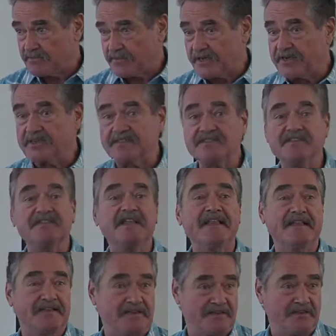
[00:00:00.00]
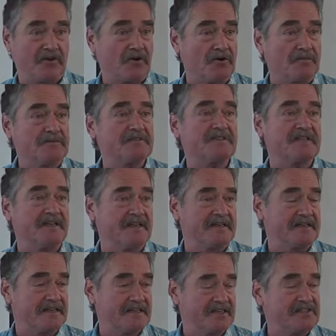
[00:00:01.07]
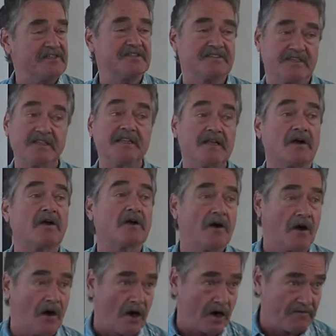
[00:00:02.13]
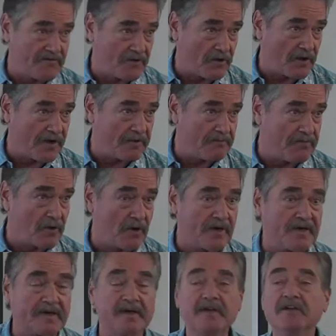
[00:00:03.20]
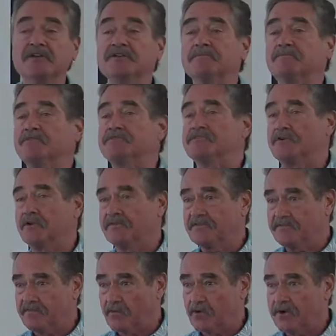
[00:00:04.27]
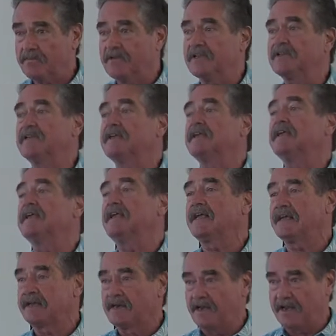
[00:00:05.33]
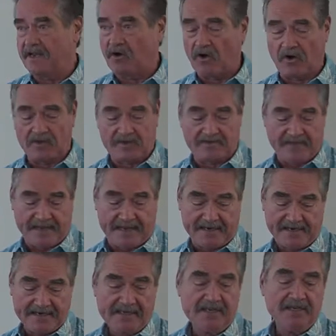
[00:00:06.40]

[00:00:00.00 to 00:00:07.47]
because the terms and conditions in there are very important to preserve affordability and all of that.